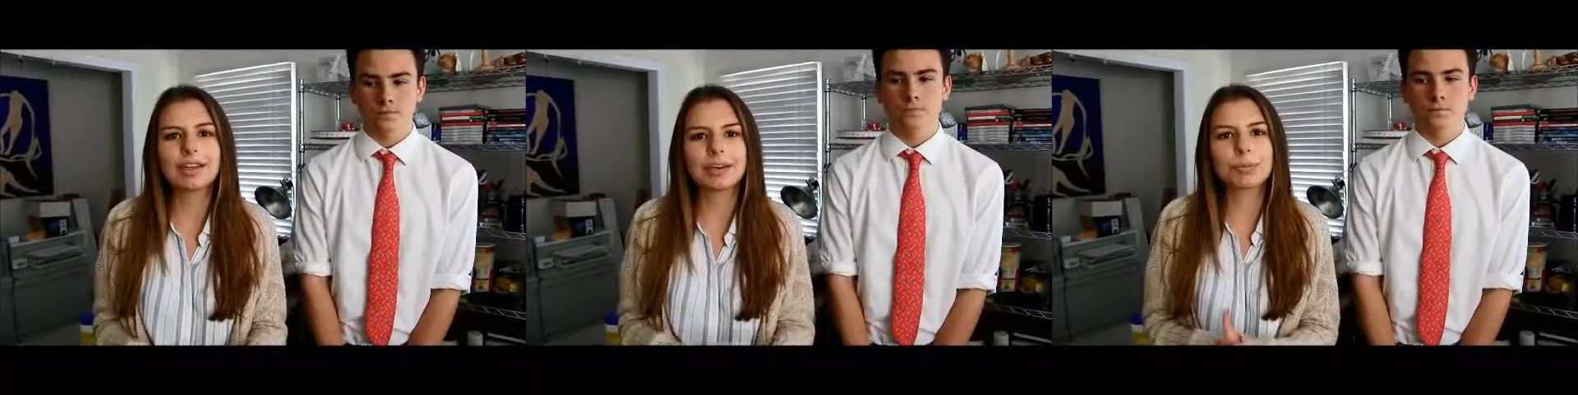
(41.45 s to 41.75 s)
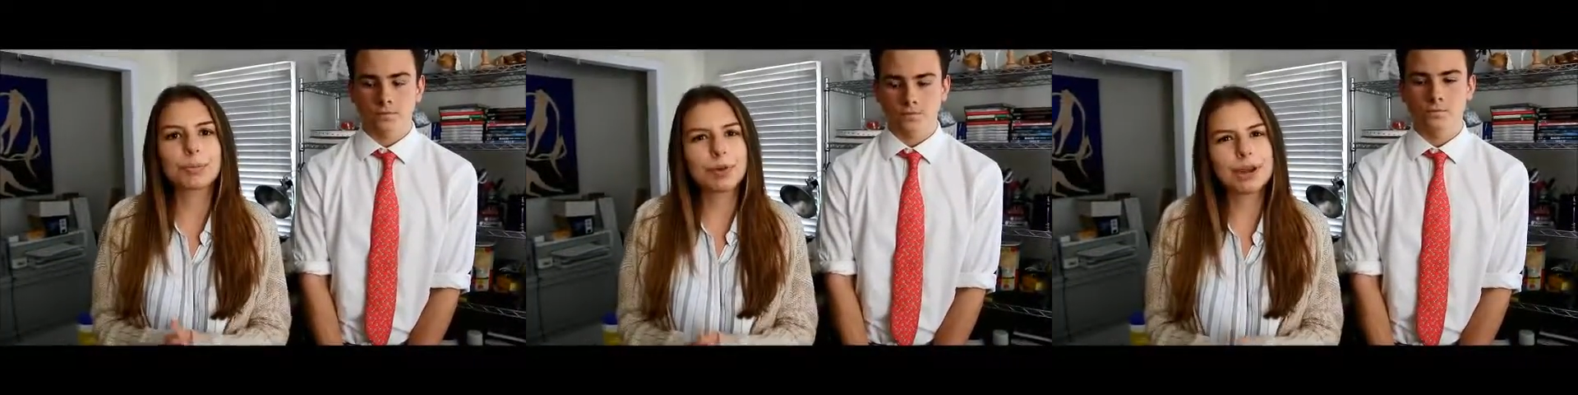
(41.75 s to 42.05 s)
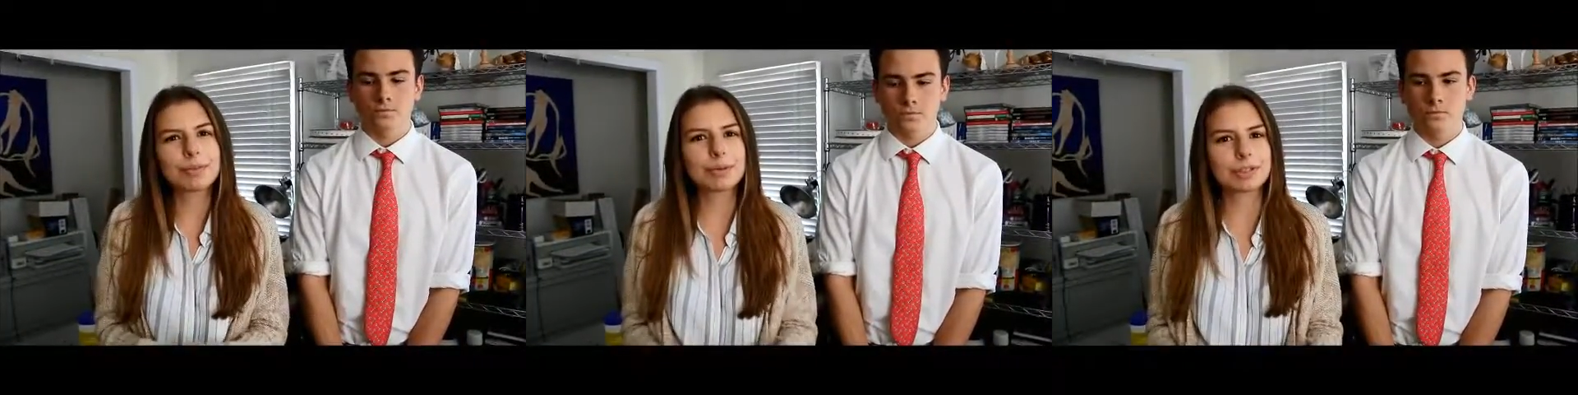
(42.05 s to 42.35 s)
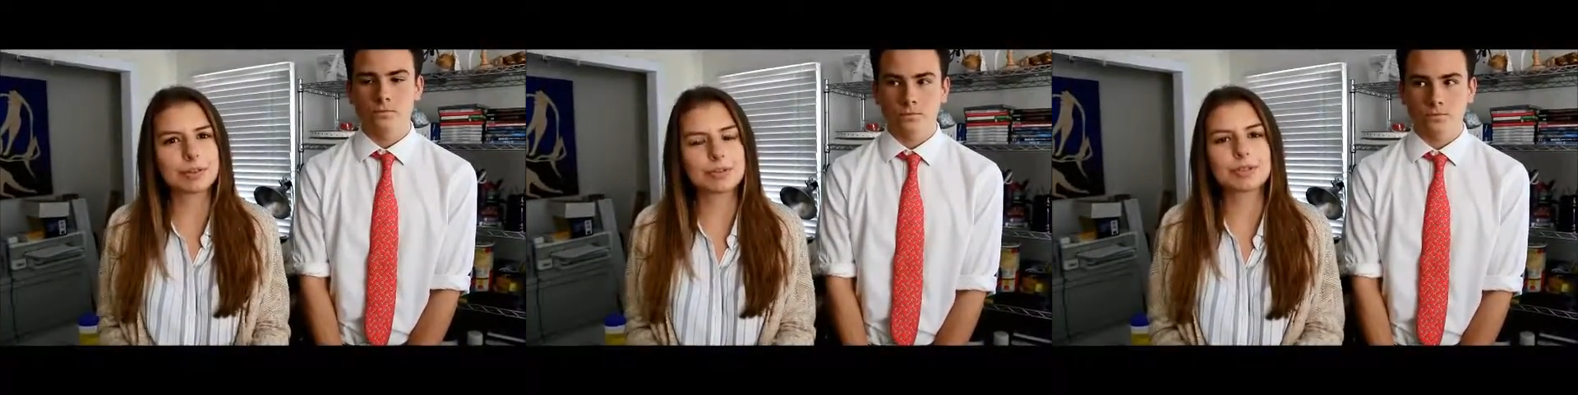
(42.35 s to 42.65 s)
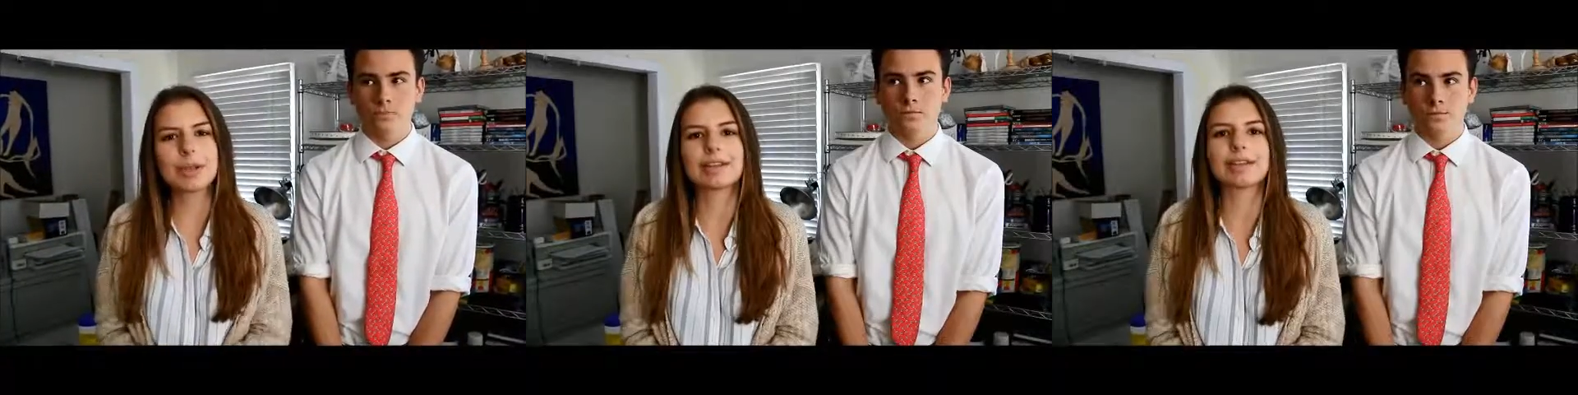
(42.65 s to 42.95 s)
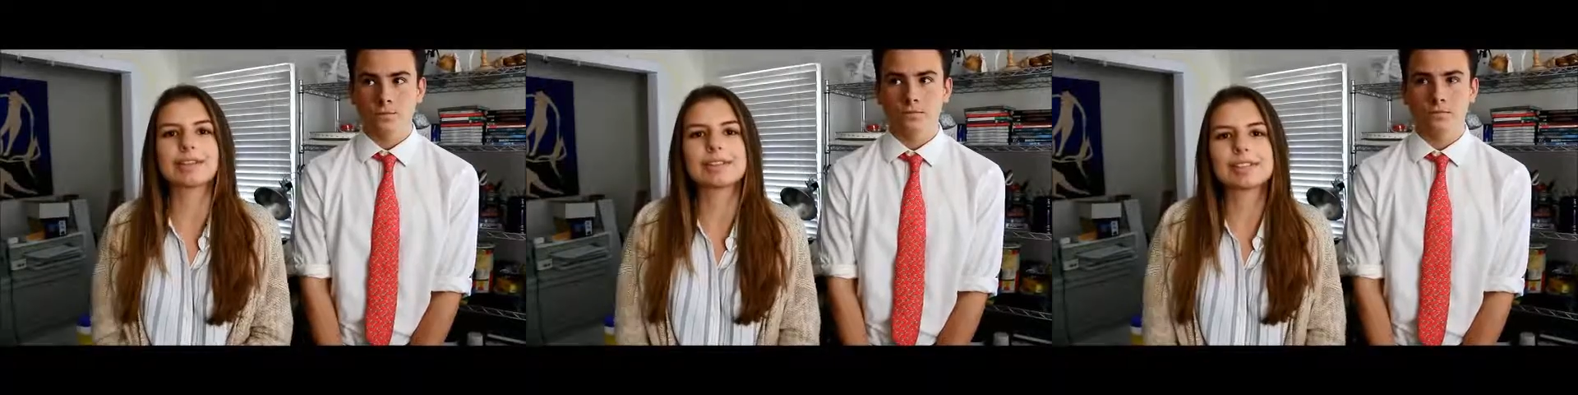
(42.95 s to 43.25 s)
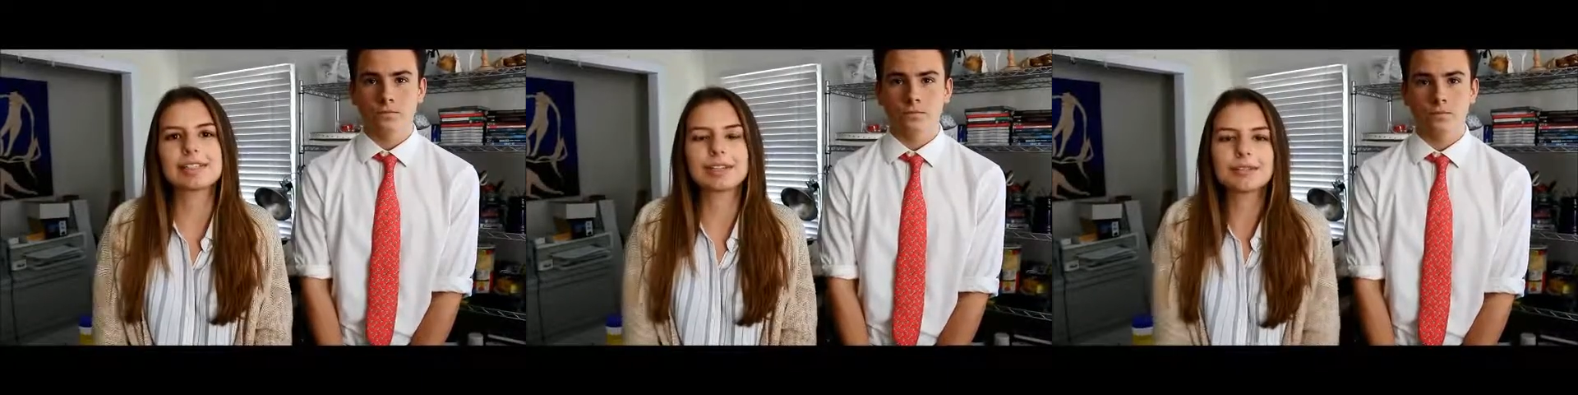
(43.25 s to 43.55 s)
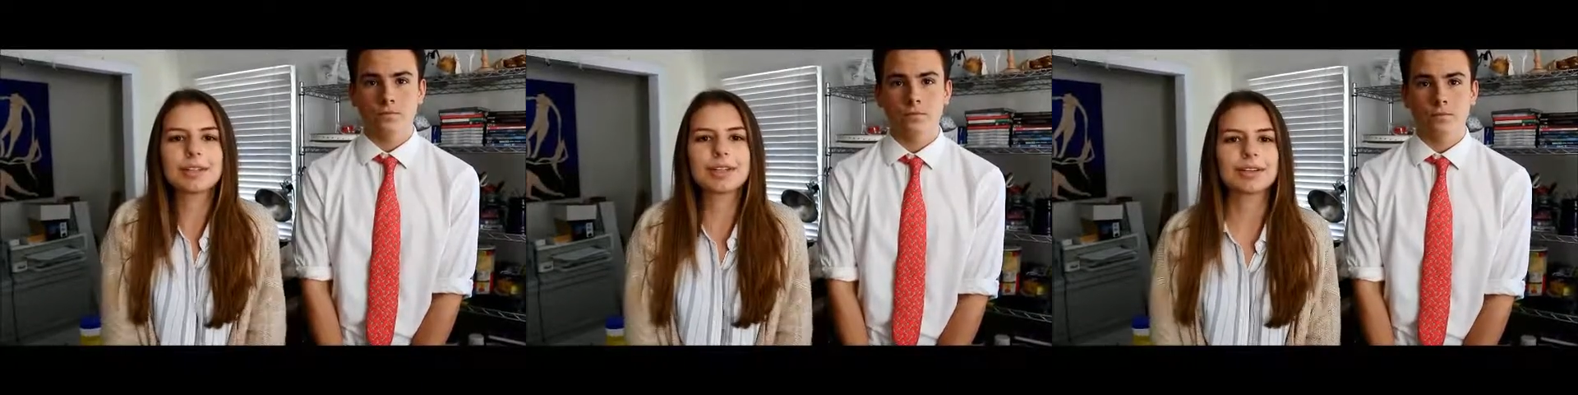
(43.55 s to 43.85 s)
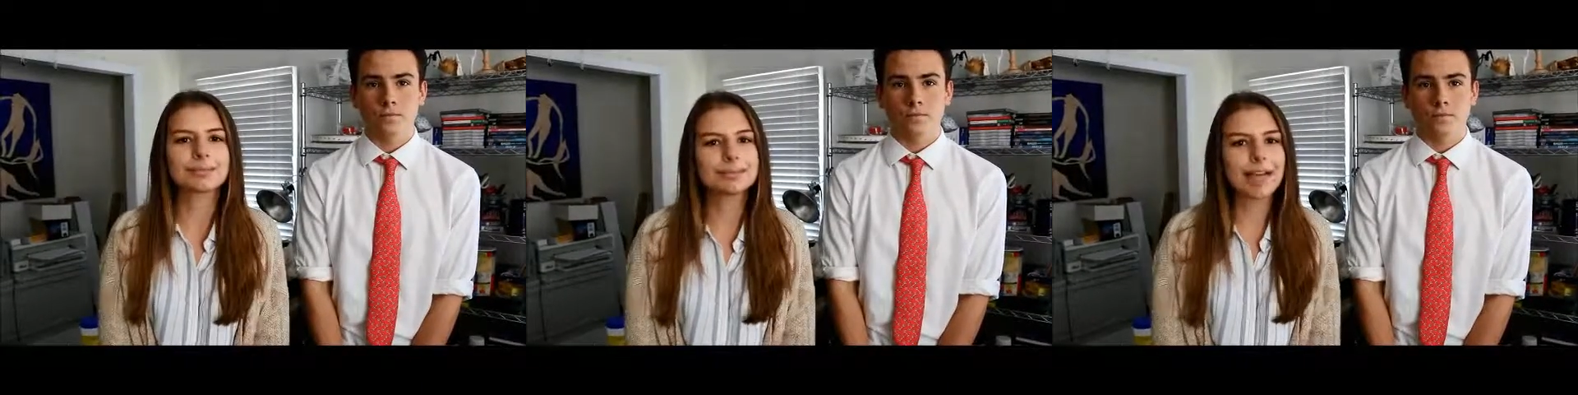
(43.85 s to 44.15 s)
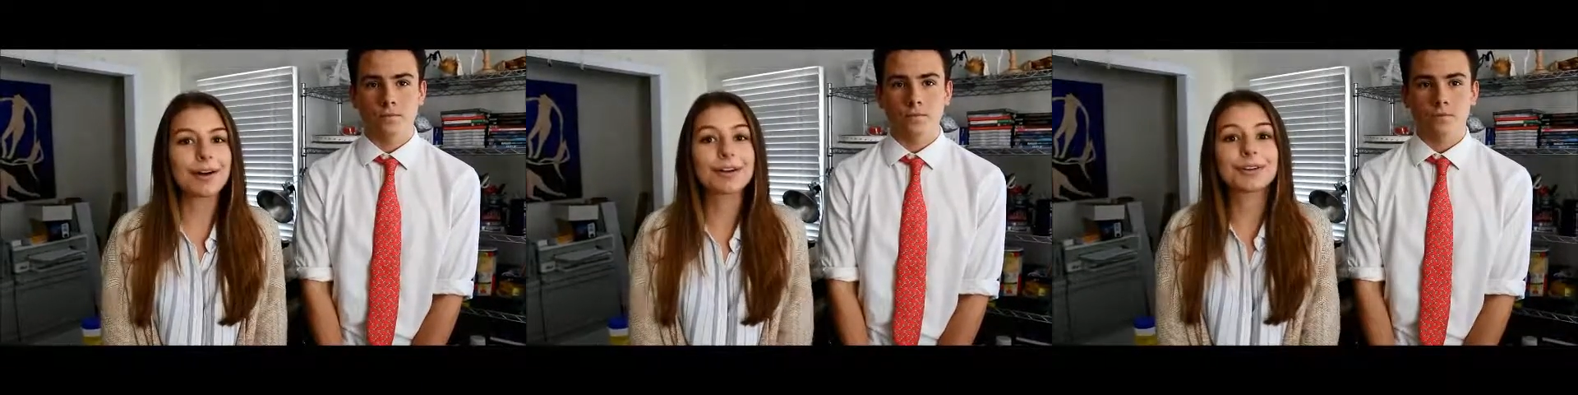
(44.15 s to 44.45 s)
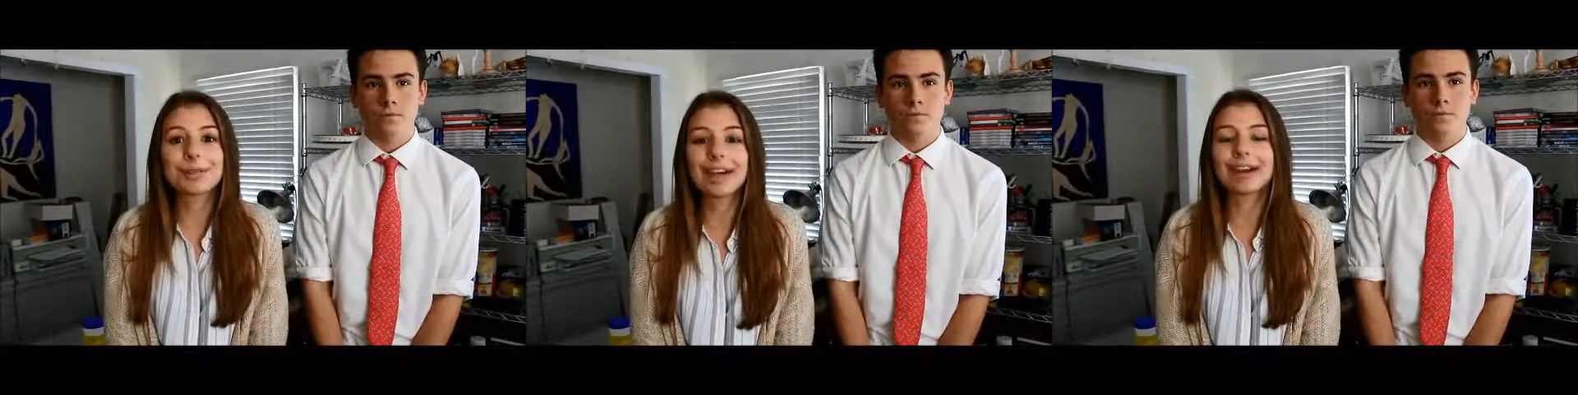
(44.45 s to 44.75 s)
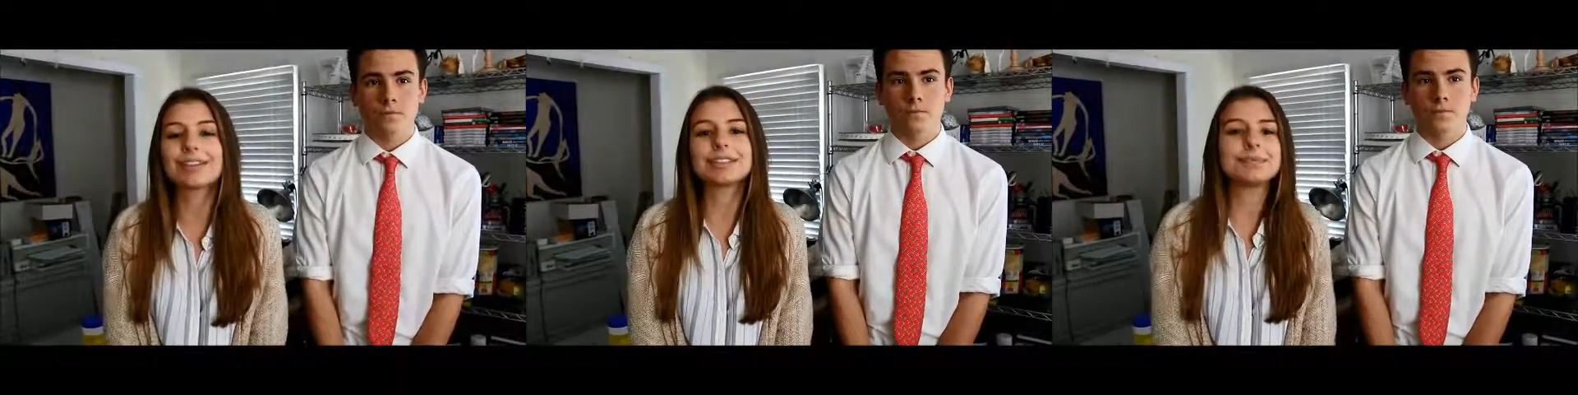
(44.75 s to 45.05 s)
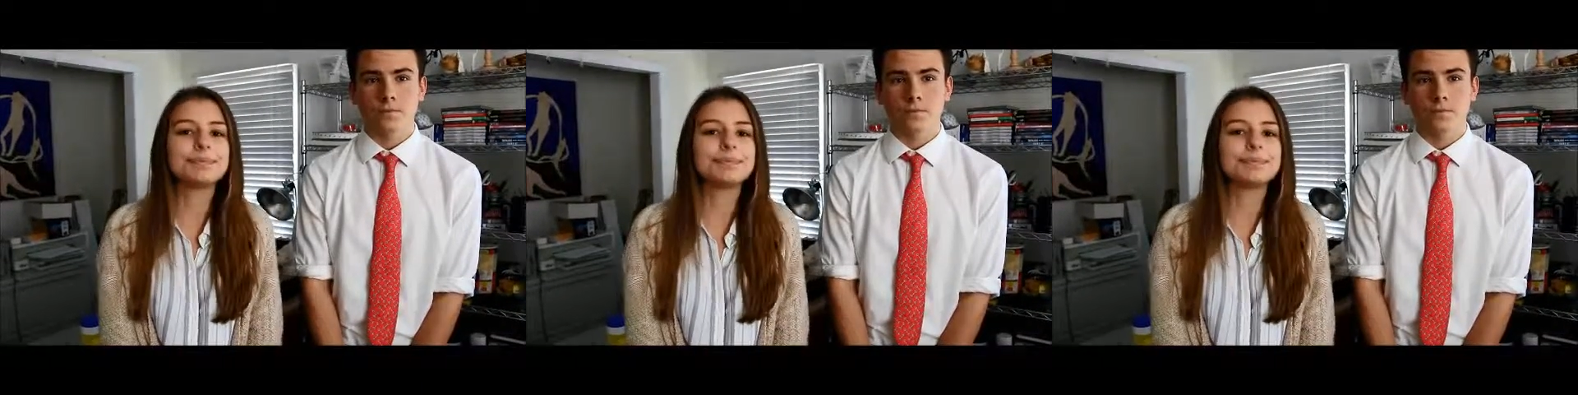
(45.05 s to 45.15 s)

Speaker 1: it'll put everyone into perspective and see really how good we have it.